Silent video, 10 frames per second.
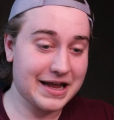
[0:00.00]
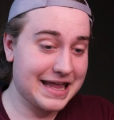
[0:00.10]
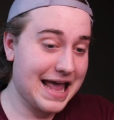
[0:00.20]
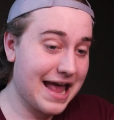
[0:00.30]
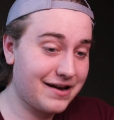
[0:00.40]

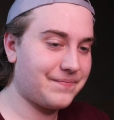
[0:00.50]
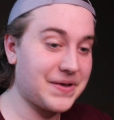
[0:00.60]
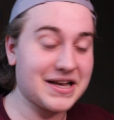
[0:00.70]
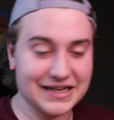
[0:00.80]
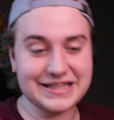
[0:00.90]
again
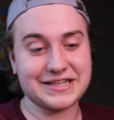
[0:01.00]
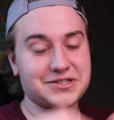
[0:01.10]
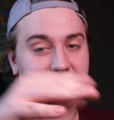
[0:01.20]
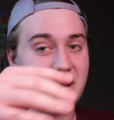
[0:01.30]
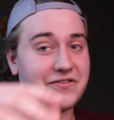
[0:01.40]
because I did
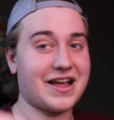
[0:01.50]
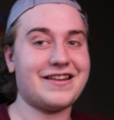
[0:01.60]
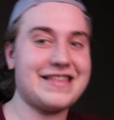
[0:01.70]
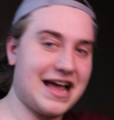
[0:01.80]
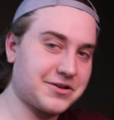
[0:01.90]
start off in
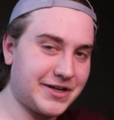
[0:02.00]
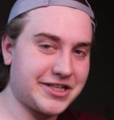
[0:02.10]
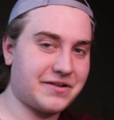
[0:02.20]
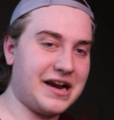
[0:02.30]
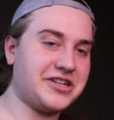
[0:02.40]
kind of the XY
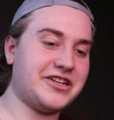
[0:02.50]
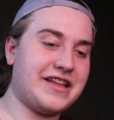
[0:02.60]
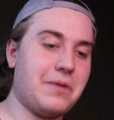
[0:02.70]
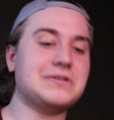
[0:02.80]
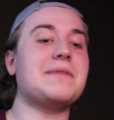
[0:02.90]
generation and
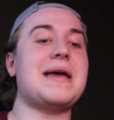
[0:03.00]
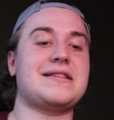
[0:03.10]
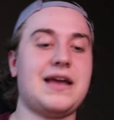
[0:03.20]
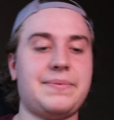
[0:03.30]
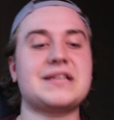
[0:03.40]
that was the main
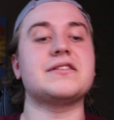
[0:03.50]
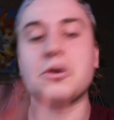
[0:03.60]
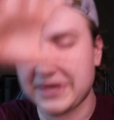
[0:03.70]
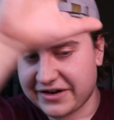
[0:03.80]
typing. It's a little bit